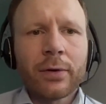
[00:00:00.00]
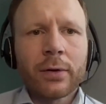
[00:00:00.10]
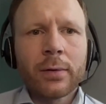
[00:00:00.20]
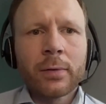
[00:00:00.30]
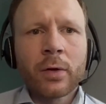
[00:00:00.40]

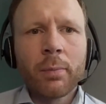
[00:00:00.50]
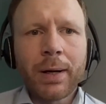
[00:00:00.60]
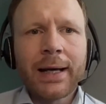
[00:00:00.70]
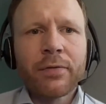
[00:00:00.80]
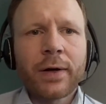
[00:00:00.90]
cover or
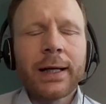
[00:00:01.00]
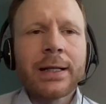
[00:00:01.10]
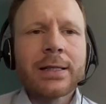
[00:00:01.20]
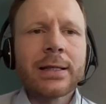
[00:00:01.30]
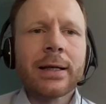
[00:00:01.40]
combined
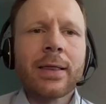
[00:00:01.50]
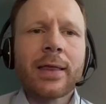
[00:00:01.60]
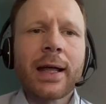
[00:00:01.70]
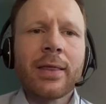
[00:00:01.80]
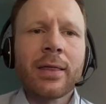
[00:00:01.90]

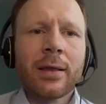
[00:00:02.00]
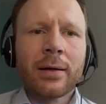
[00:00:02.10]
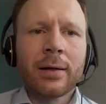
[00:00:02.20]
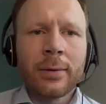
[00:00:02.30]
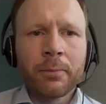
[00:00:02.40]
financing,
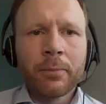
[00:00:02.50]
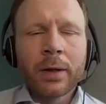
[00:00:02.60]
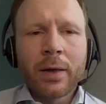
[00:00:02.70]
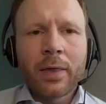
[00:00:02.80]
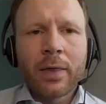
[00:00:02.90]
then
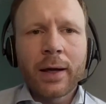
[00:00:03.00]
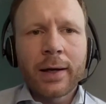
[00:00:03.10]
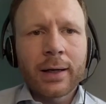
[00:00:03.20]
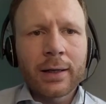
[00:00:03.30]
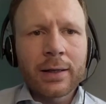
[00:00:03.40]

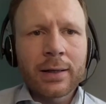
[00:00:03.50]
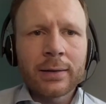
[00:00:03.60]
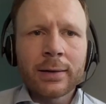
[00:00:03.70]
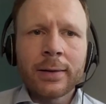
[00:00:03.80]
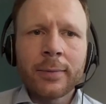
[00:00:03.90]
there
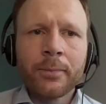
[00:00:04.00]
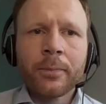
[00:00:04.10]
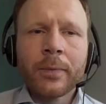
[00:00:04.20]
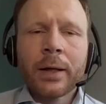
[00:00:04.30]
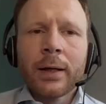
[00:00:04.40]
are
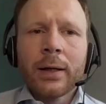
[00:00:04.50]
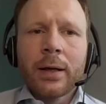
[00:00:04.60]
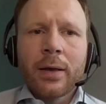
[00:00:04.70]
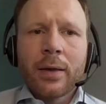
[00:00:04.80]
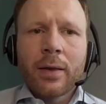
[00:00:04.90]

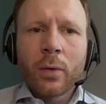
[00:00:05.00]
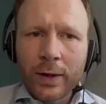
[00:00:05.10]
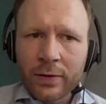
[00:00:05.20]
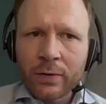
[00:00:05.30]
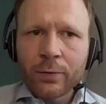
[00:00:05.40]

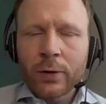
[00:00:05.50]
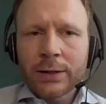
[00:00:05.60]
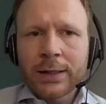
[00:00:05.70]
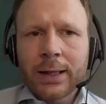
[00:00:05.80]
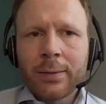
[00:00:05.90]
the risk,
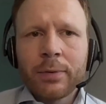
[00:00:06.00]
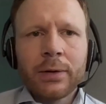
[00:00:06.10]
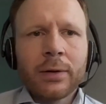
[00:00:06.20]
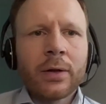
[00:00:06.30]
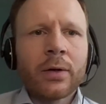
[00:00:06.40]
for
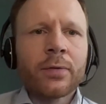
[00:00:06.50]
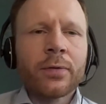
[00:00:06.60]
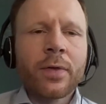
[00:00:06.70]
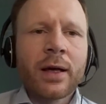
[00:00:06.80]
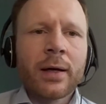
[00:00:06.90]
example,
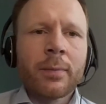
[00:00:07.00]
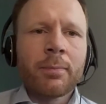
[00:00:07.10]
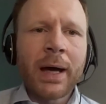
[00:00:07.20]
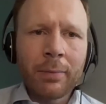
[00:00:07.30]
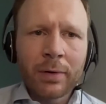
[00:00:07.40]
of
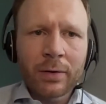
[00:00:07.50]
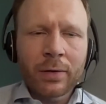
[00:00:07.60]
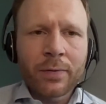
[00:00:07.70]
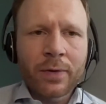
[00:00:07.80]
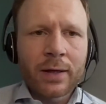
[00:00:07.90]
the
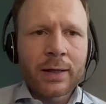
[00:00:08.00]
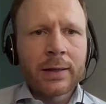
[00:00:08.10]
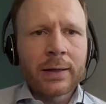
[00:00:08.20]
payment of